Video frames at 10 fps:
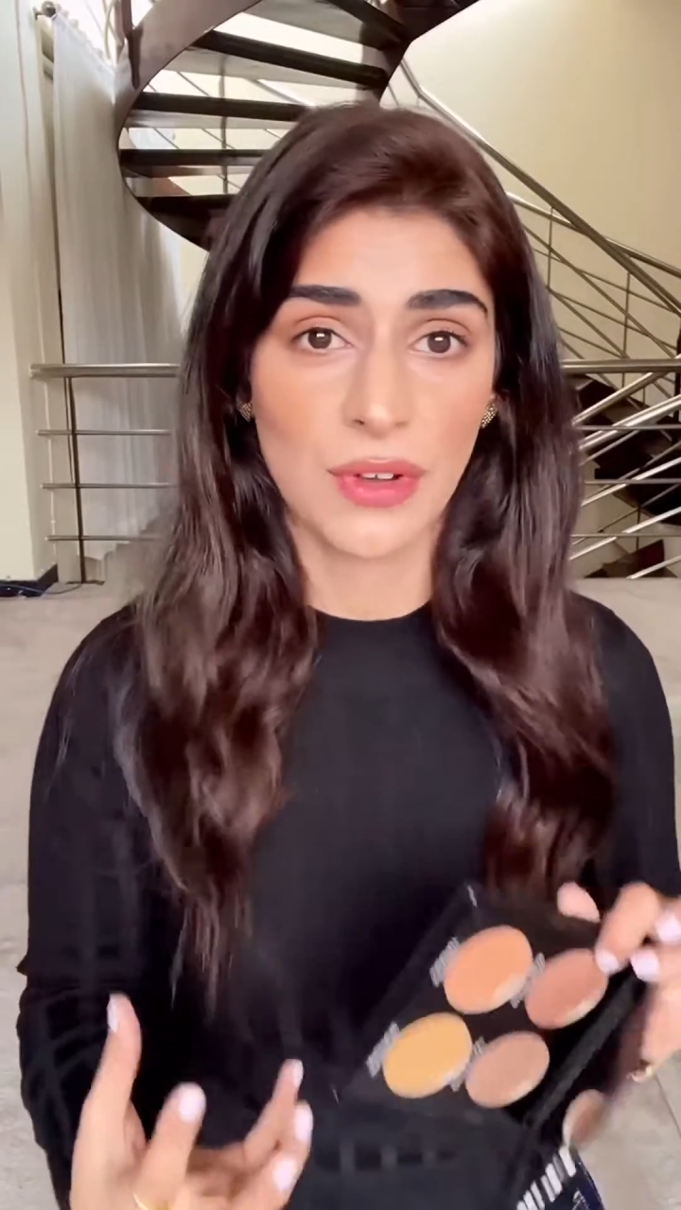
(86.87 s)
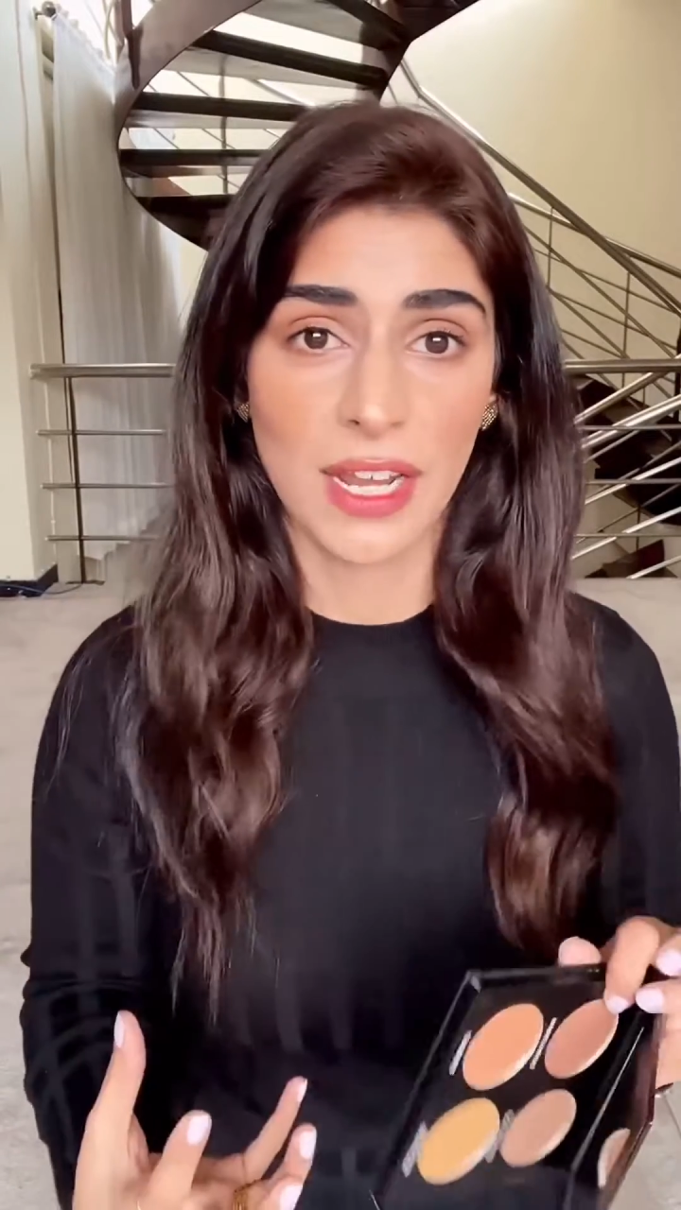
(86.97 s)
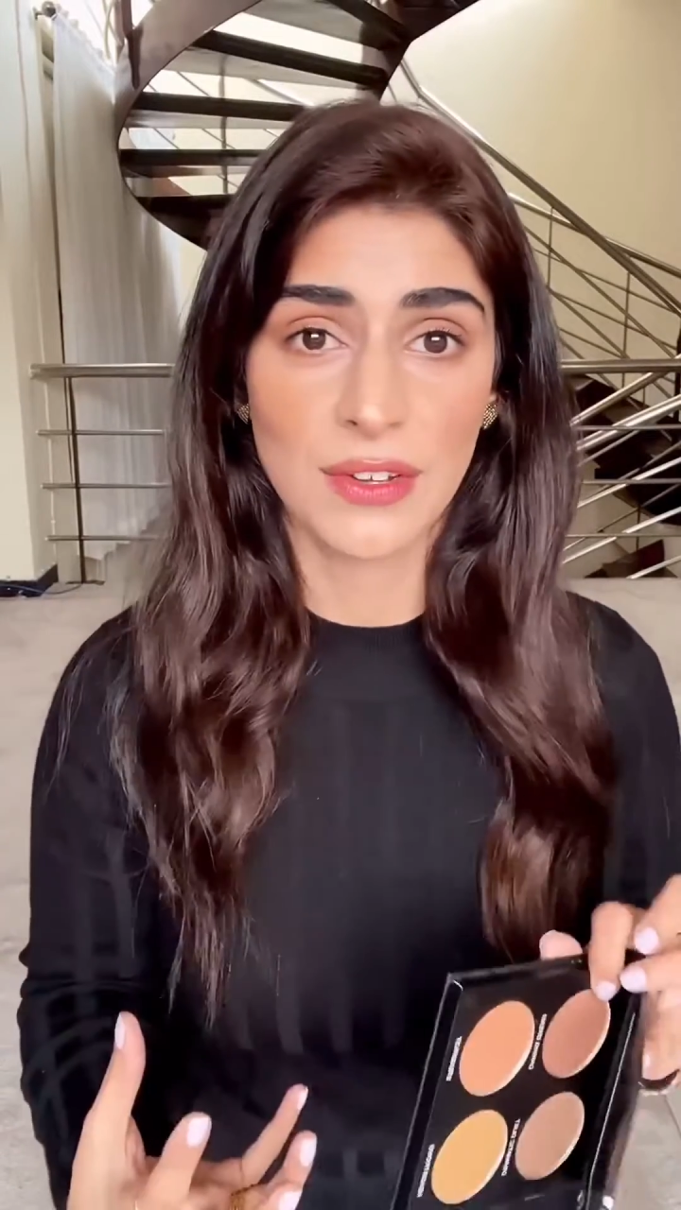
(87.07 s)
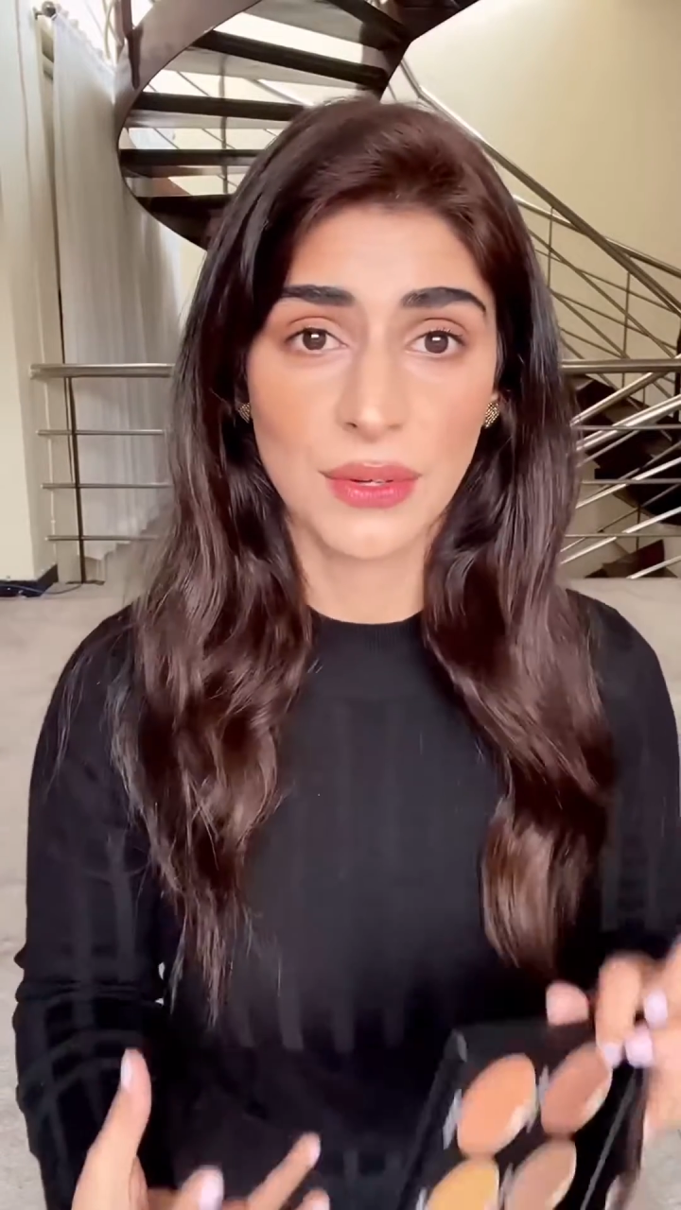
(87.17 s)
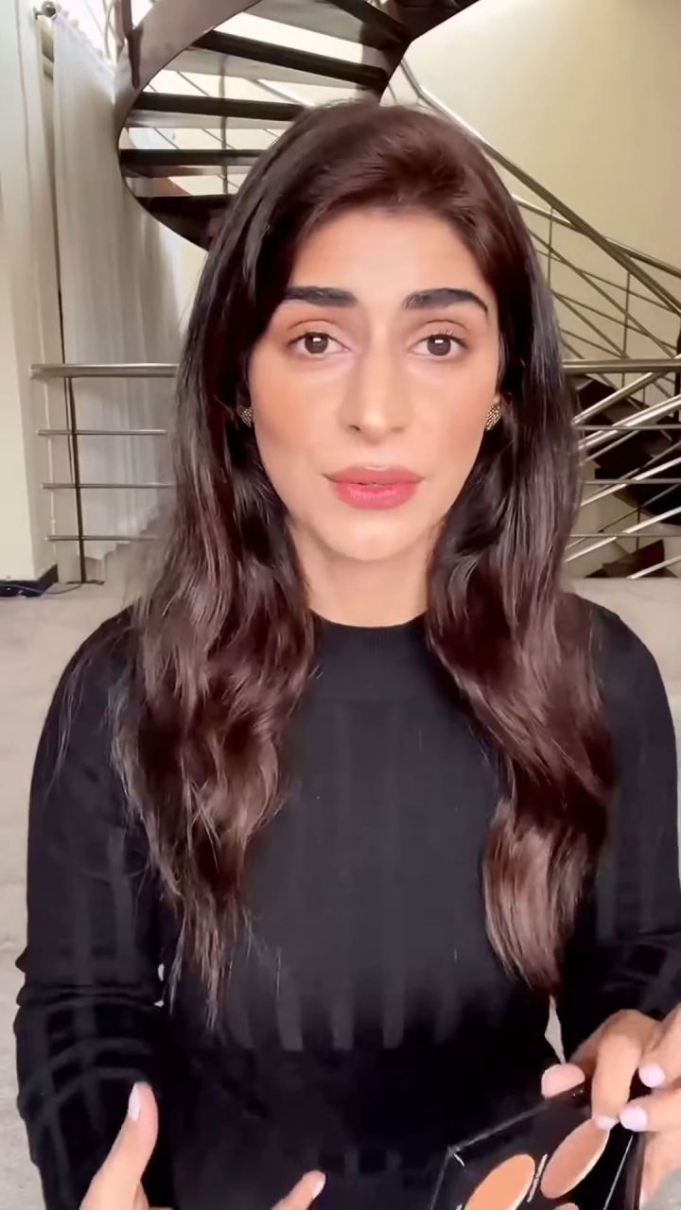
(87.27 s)

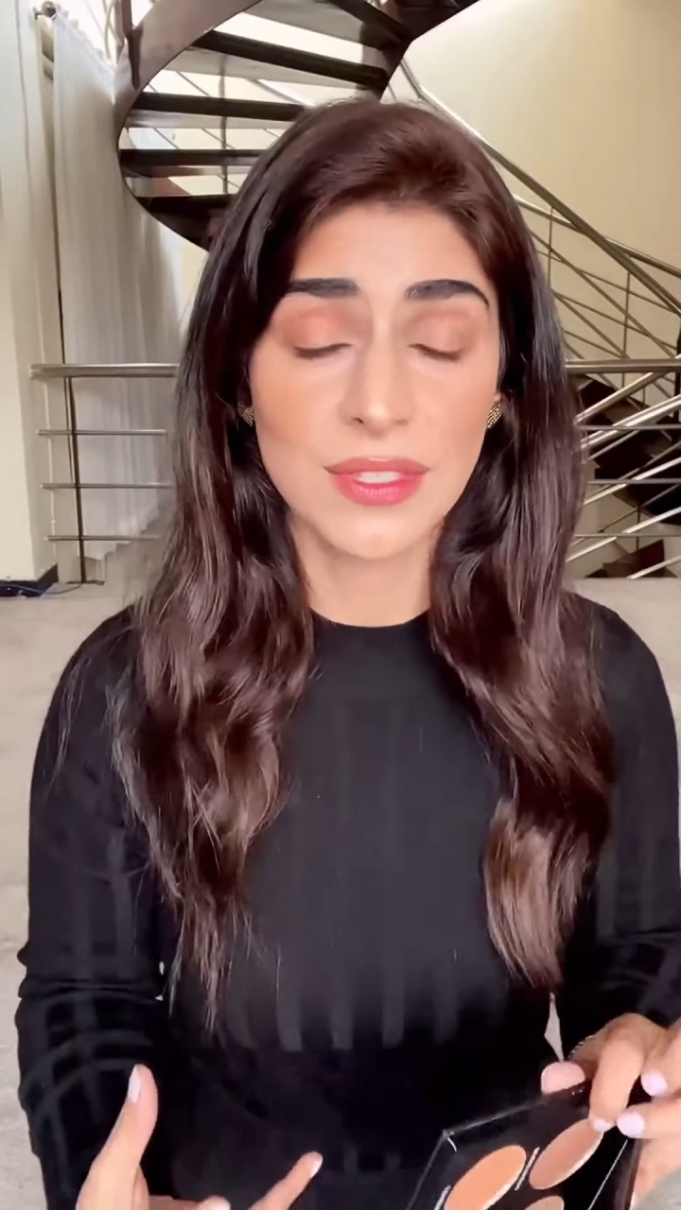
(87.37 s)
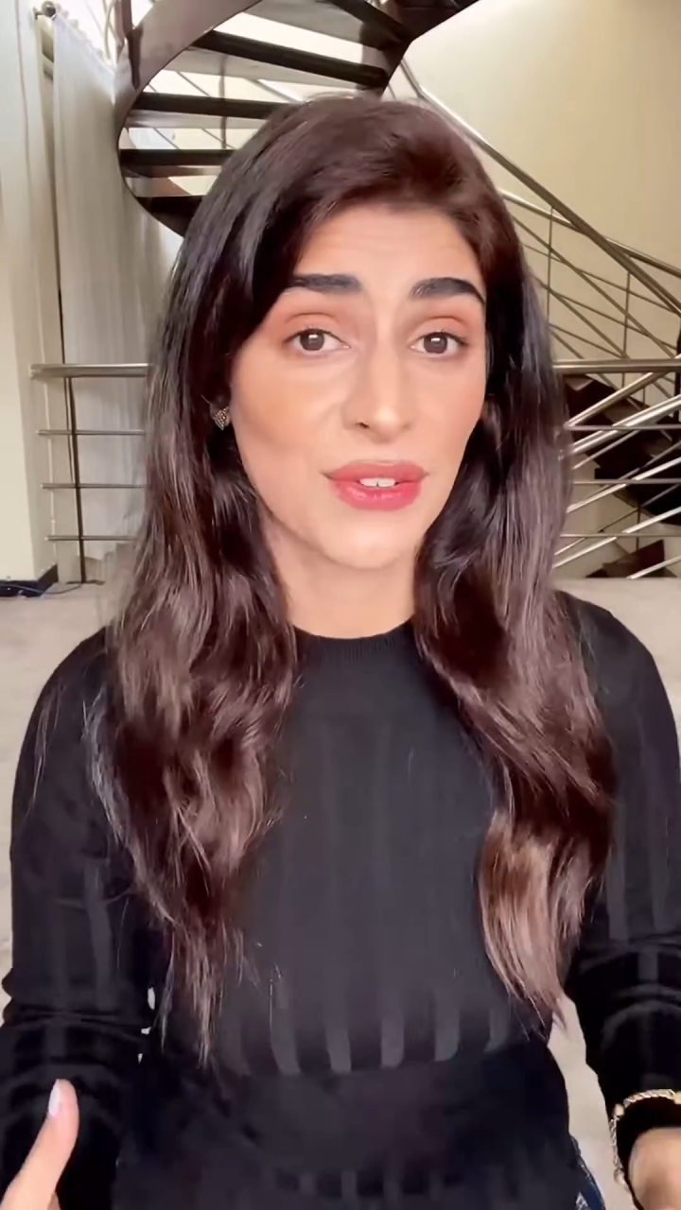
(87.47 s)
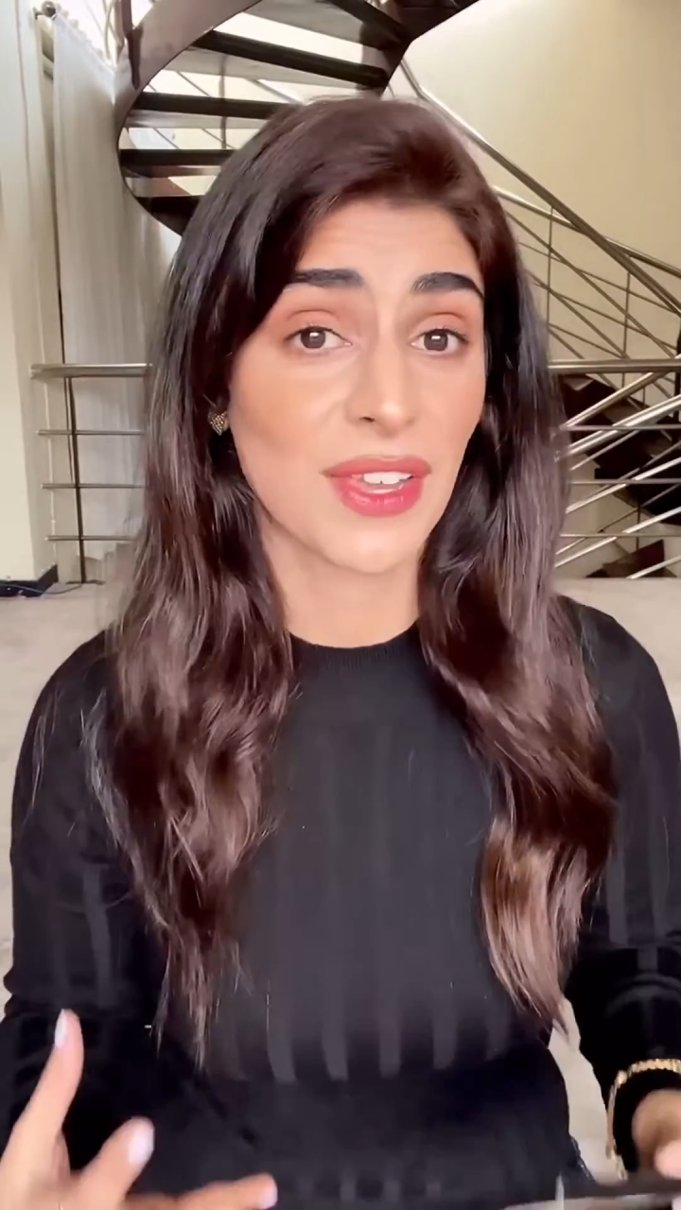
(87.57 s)
right tones,